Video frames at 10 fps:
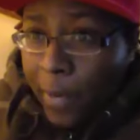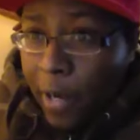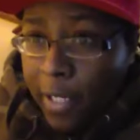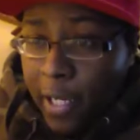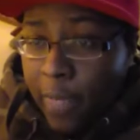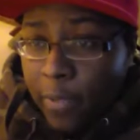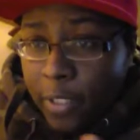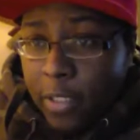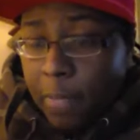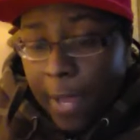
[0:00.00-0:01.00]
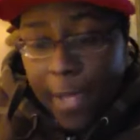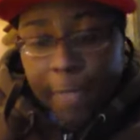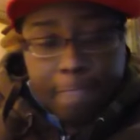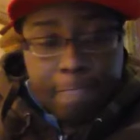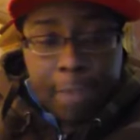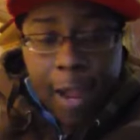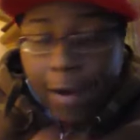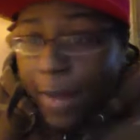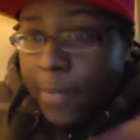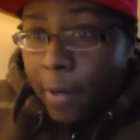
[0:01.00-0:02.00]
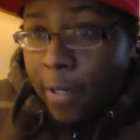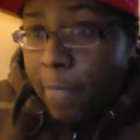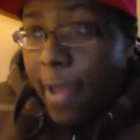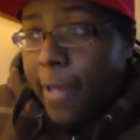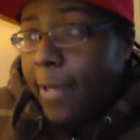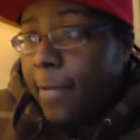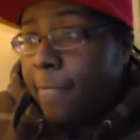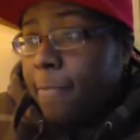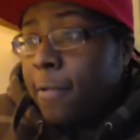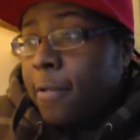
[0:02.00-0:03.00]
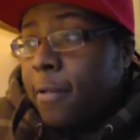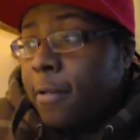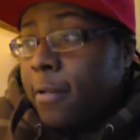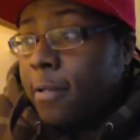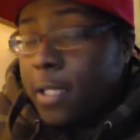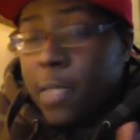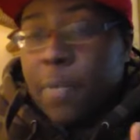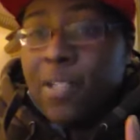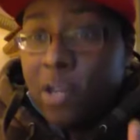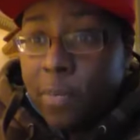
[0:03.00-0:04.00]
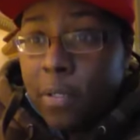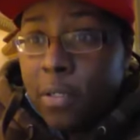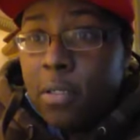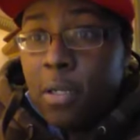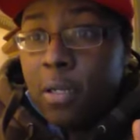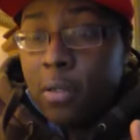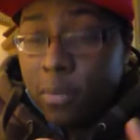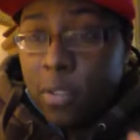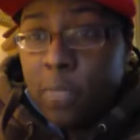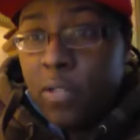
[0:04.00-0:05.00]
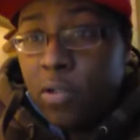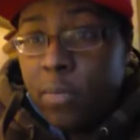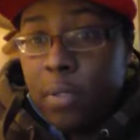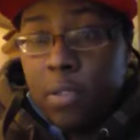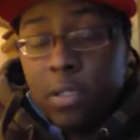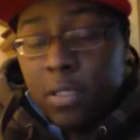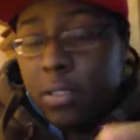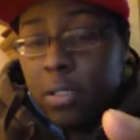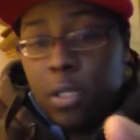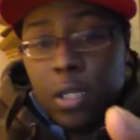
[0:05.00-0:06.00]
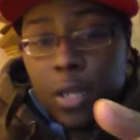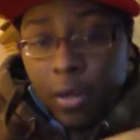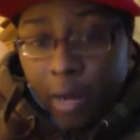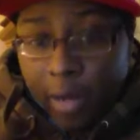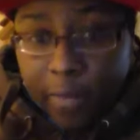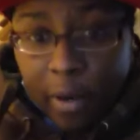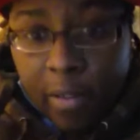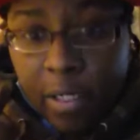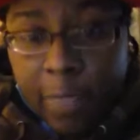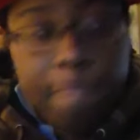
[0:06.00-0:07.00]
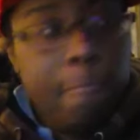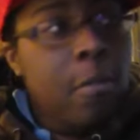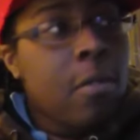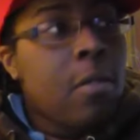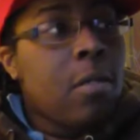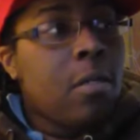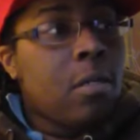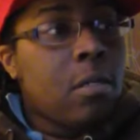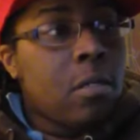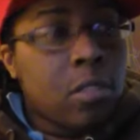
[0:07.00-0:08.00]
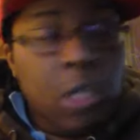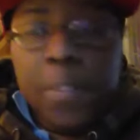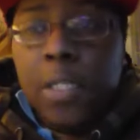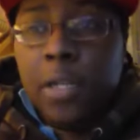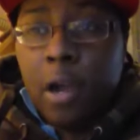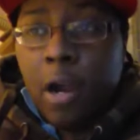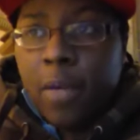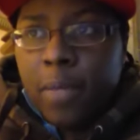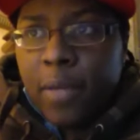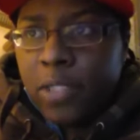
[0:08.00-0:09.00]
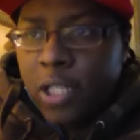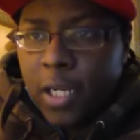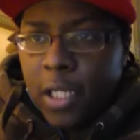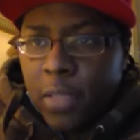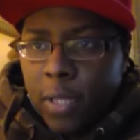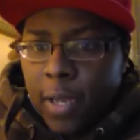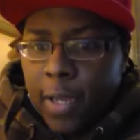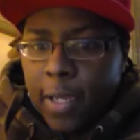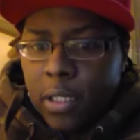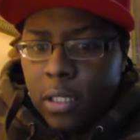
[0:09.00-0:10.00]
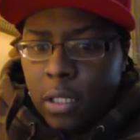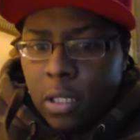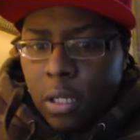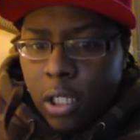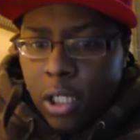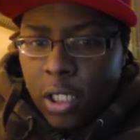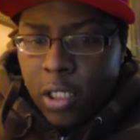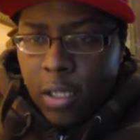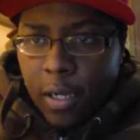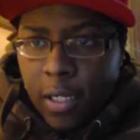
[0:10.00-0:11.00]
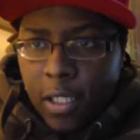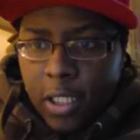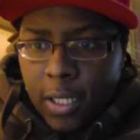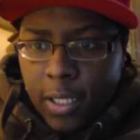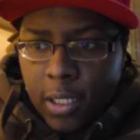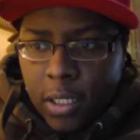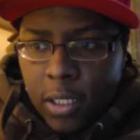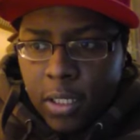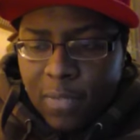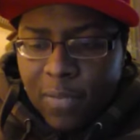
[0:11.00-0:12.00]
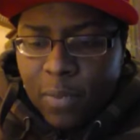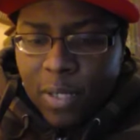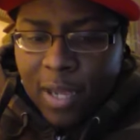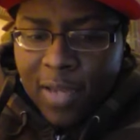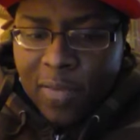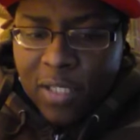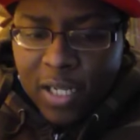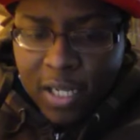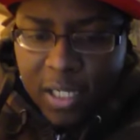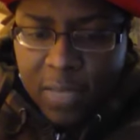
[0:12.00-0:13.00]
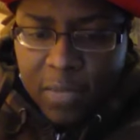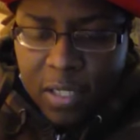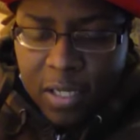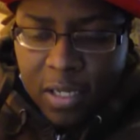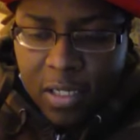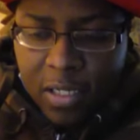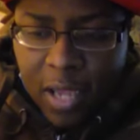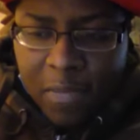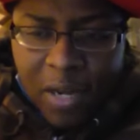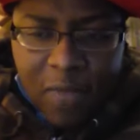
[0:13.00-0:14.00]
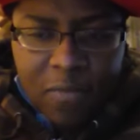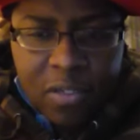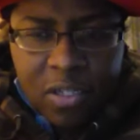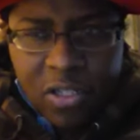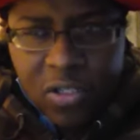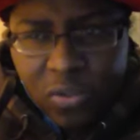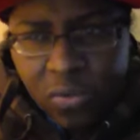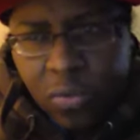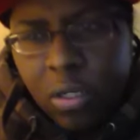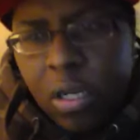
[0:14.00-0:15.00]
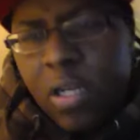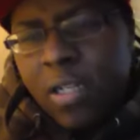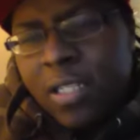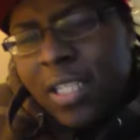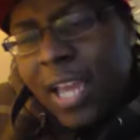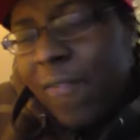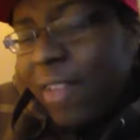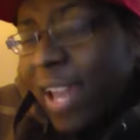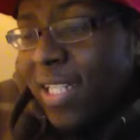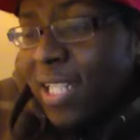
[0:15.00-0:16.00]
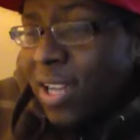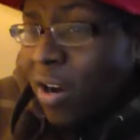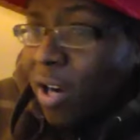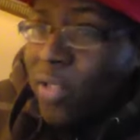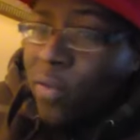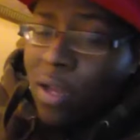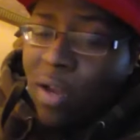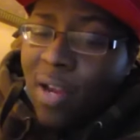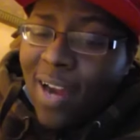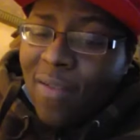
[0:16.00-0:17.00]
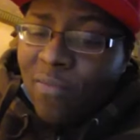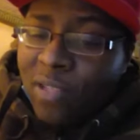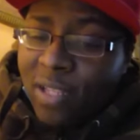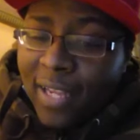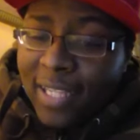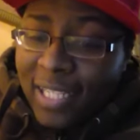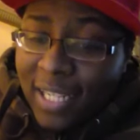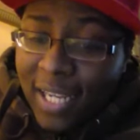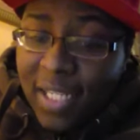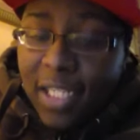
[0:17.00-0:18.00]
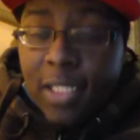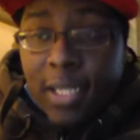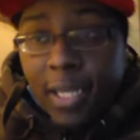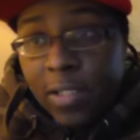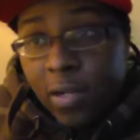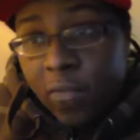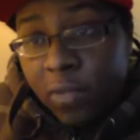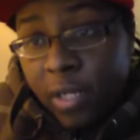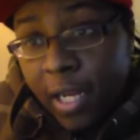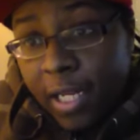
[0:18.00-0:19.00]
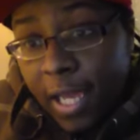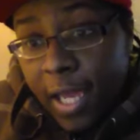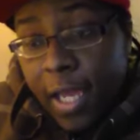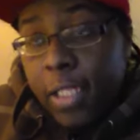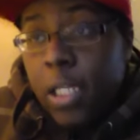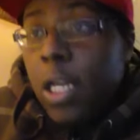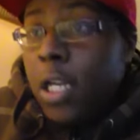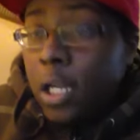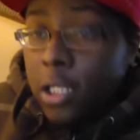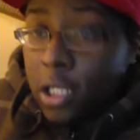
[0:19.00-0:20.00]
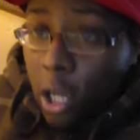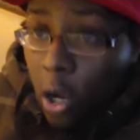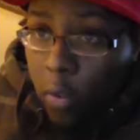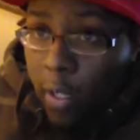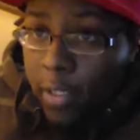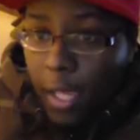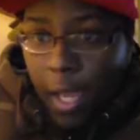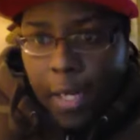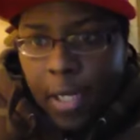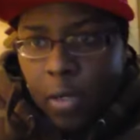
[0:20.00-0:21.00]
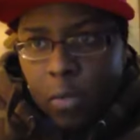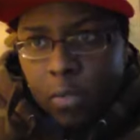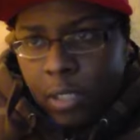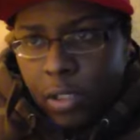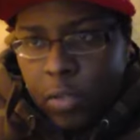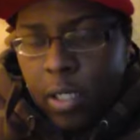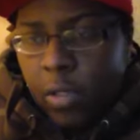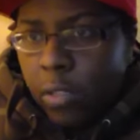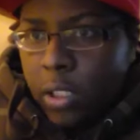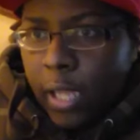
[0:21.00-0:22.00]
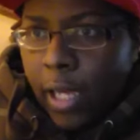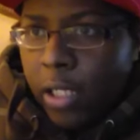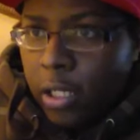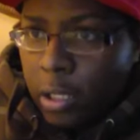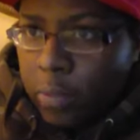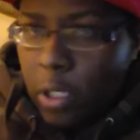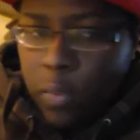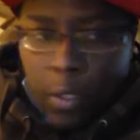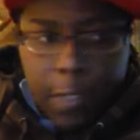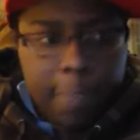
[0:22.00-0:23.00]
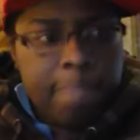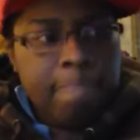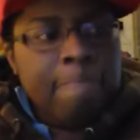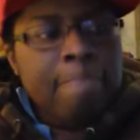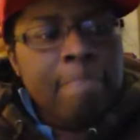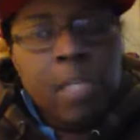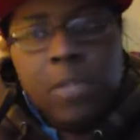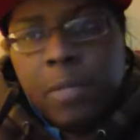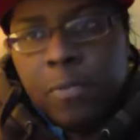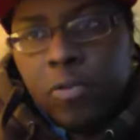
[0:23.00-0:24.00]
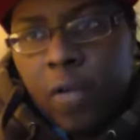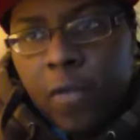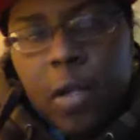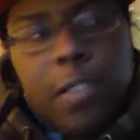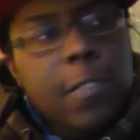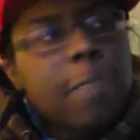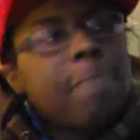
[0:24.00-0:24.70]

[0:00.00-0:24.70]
Bernie up, which is the Mac. I grabs Bernie Mac up because he been tripping, really been tripping. And I grabbed Bernie, jumps in the car, and I'm like, should I get some gas? Or should I just go ahead and chance it? like, well, nah, I ain't gonna chance it because I'm not really sure. Since I haven't had this car too long, I don't really like to chance it because I ain't trying to run out of gas because it's cold outside and I don't want to be stranded on the side of the expressway because people drive crazy.